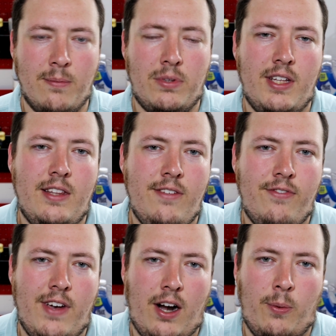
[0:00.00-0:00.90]
completely
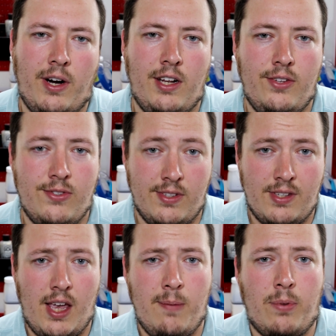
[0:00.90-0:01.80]
fair, we're gonna use the
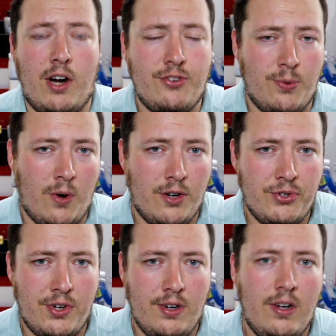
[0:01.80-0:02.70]
same pressure
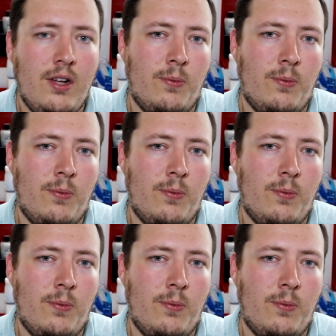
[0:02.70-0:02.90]
washer,